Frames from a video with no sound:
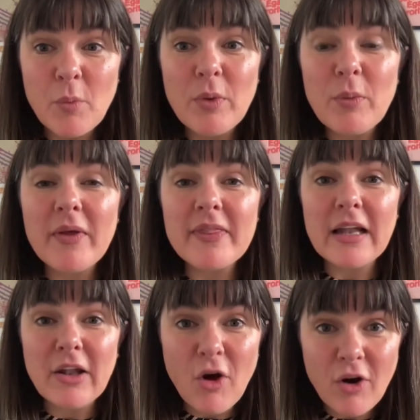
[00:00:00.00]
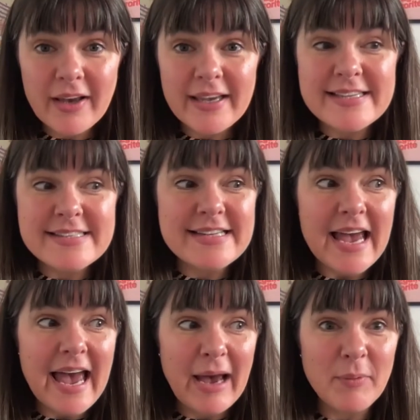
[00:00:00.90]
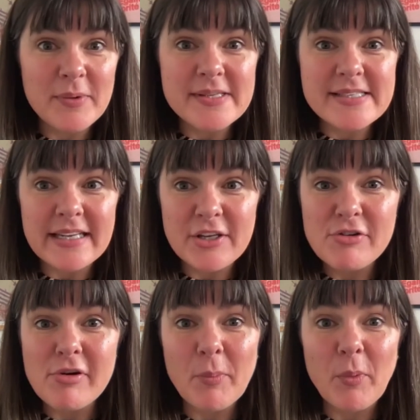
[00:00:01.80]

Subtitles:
We work the longest hours in Europe.